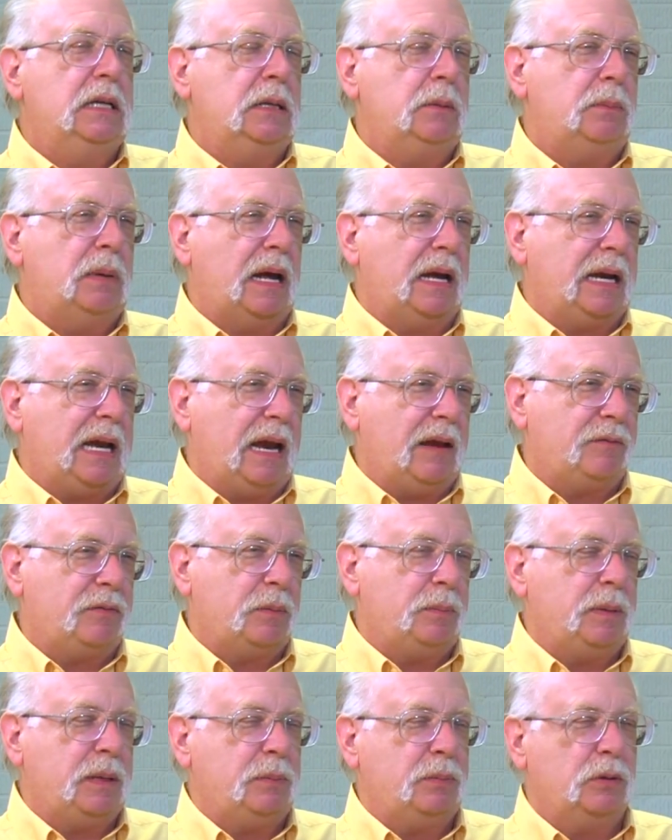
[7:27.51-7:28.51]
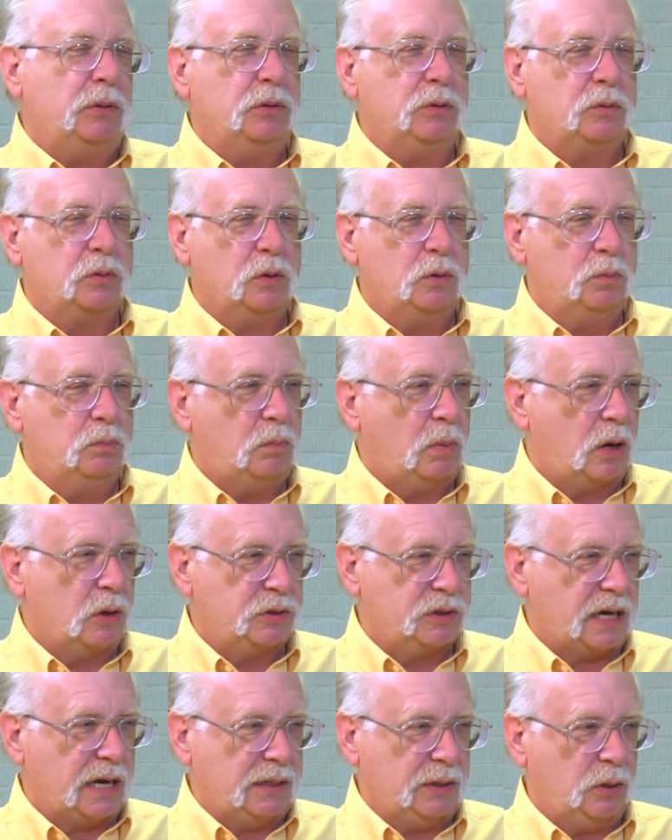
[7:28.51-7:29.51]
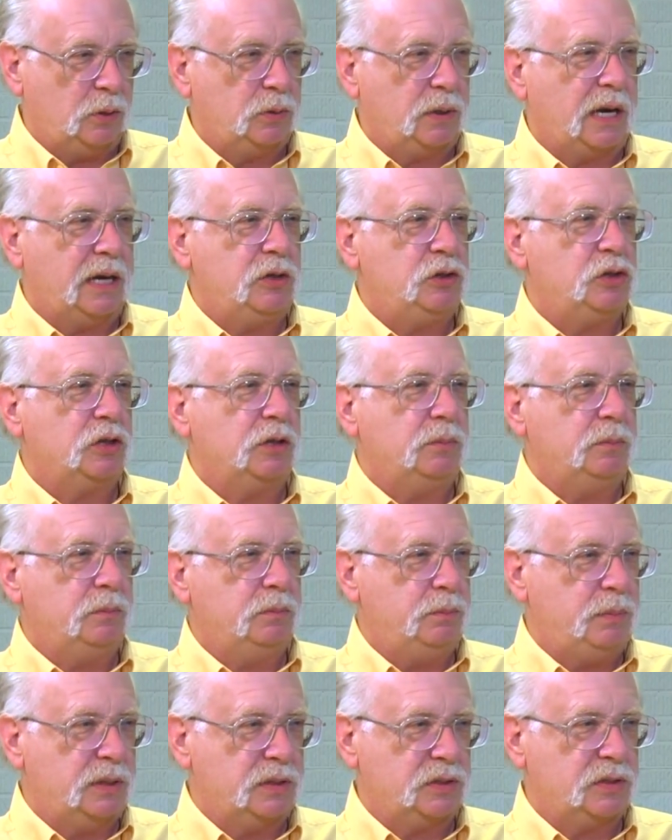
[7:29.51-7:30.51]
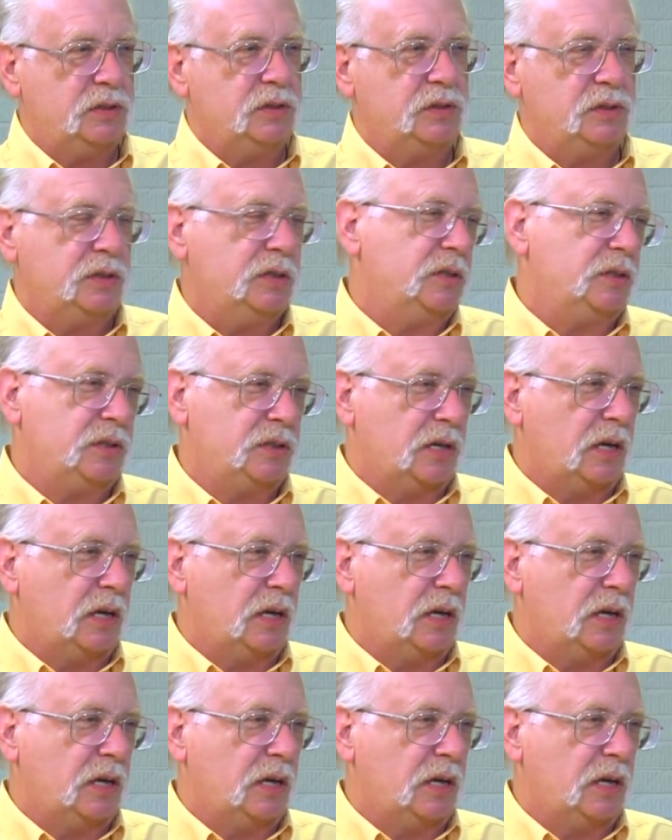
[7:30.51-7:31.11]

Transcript: About half the people in the room, multi-location businesses,